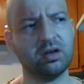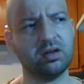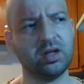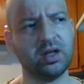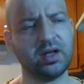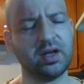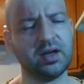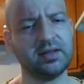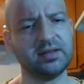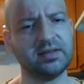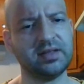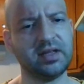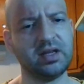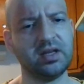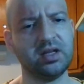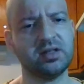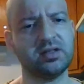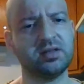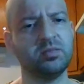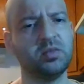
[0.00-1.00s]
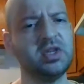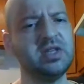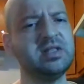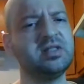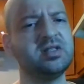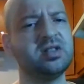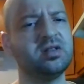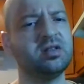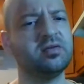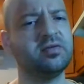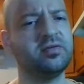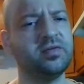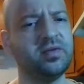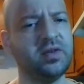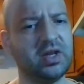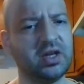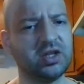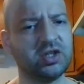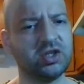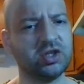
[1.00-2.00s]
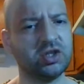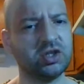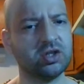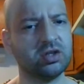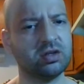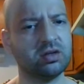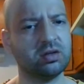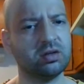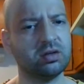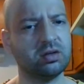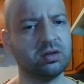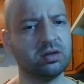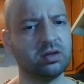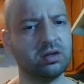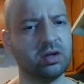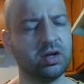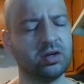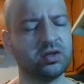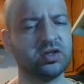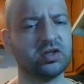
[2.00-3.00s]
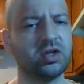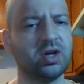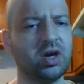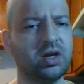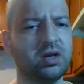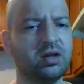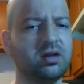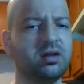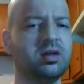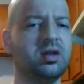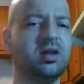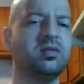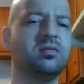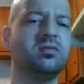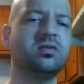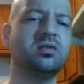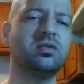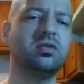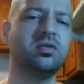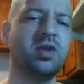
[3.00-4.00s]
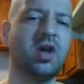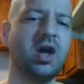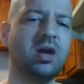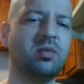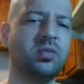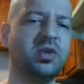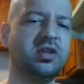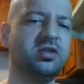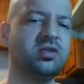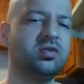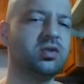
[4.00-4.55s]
I said, it's mean to the fish. I was trying to, like, not be